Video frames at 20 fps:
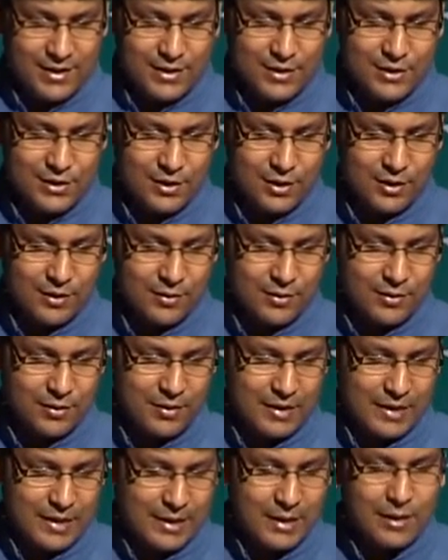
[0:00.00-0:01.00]
So
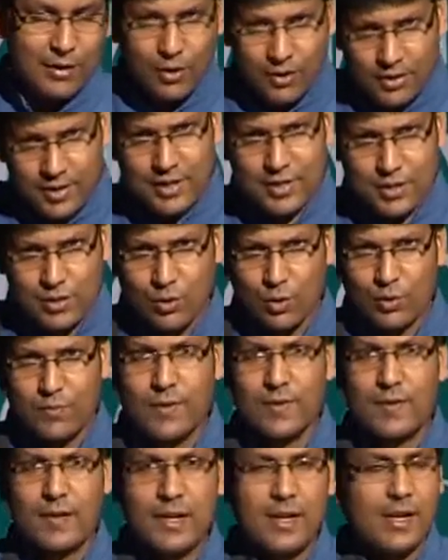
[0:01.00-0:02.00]
uh, on this note,
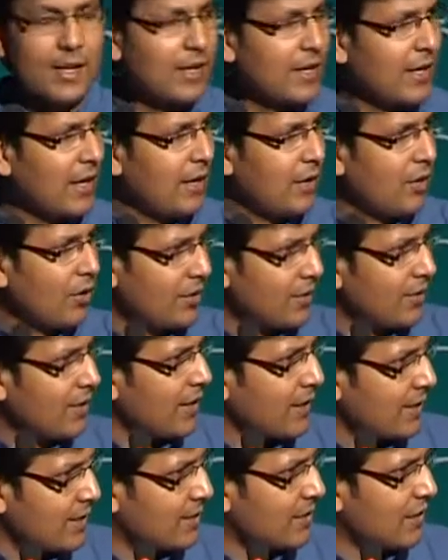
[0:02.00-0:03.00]
we will carry on
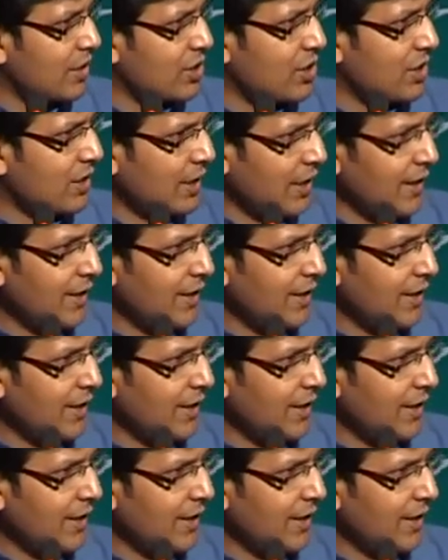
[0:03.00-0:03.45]
our discussion.